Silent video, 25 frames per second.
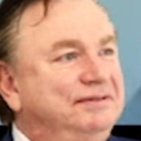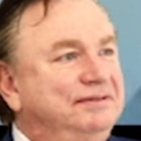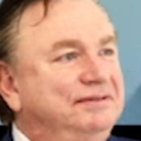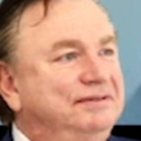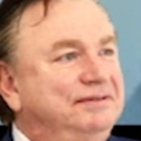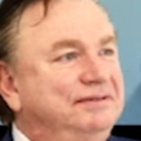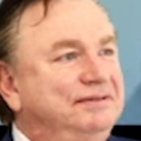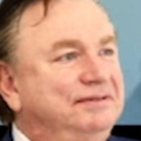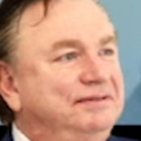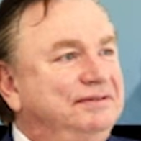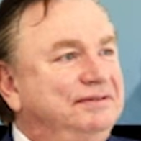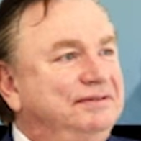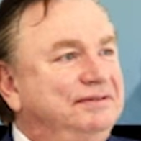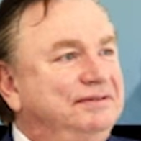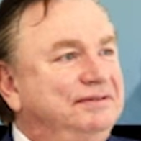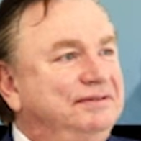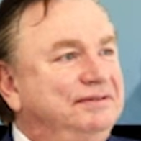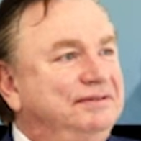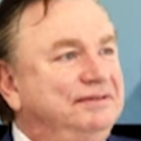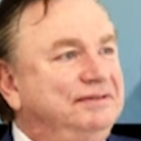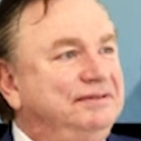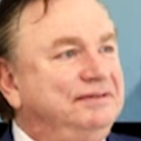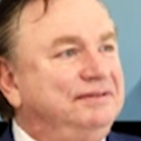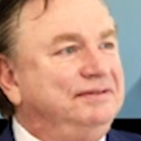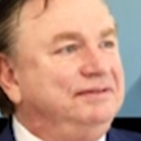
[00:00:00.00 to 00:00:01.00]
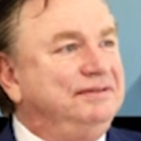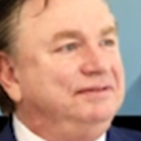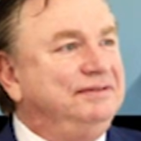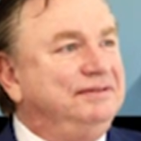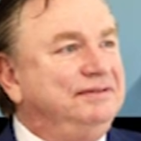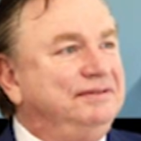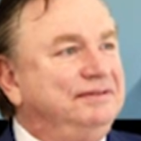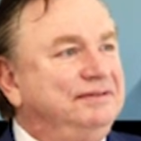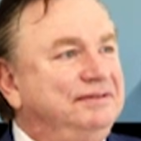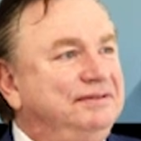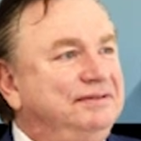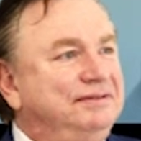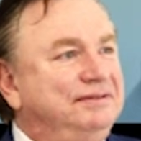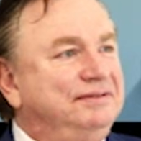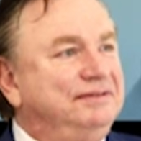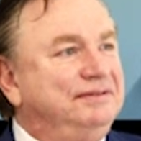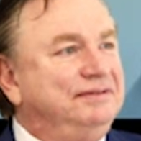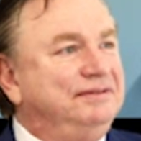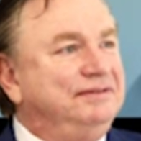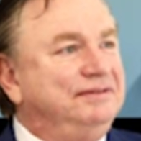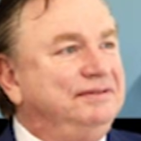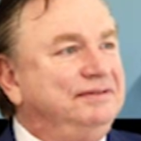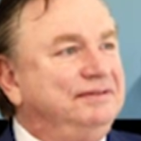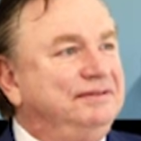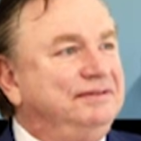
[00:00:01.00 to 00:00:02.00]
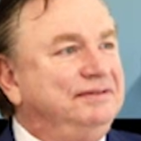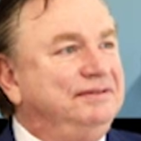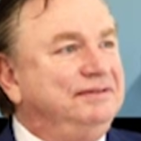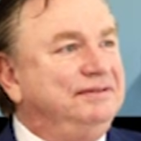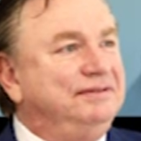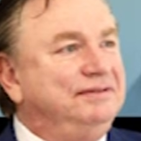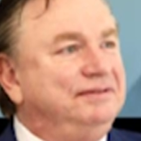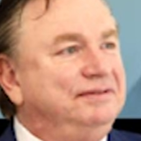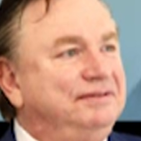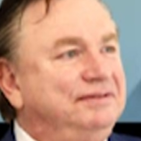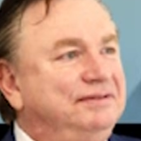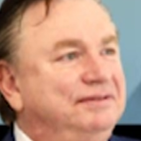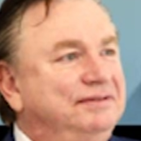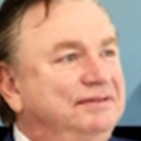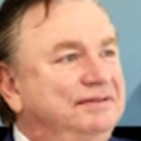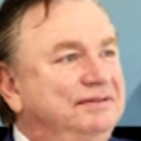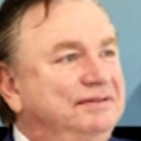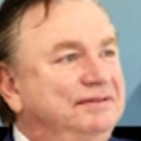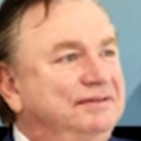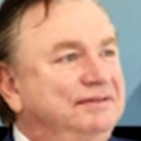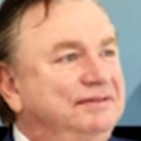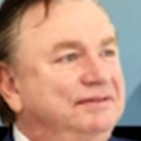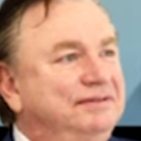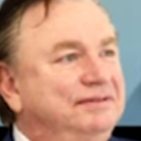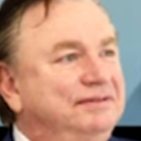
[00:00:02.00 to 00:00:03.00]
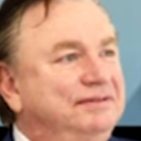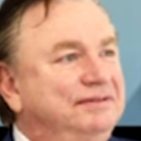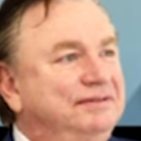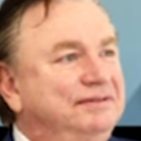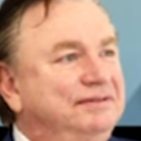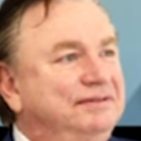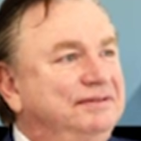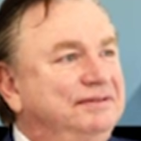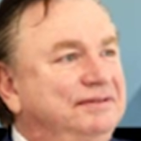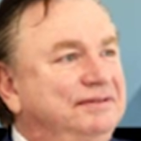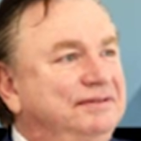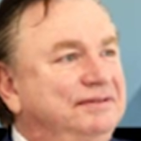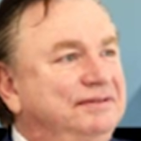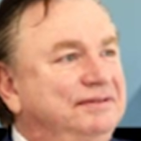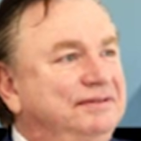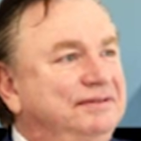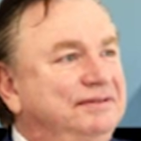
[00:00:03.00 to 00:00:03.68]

This person isn't speaking.